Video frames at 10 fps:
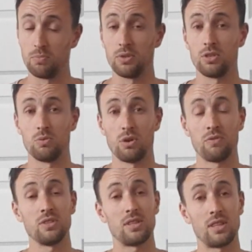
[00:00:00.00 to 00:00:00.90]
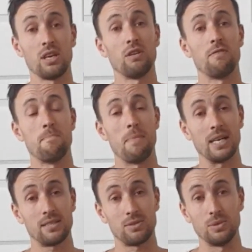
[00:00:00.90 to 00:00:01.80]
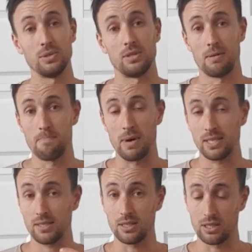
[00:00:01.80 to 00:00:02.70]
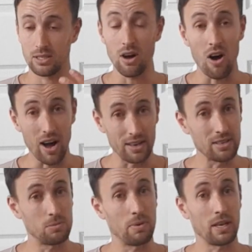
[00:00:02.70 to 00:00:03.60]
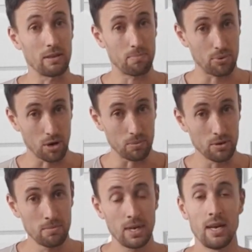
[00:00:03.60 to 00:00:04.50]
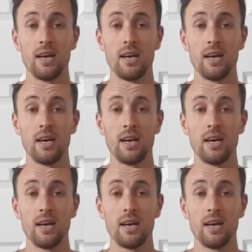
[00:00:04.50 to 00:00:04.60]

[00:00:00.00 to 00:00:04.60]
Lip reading: because we often think of muscles and muscular tightness being the problem.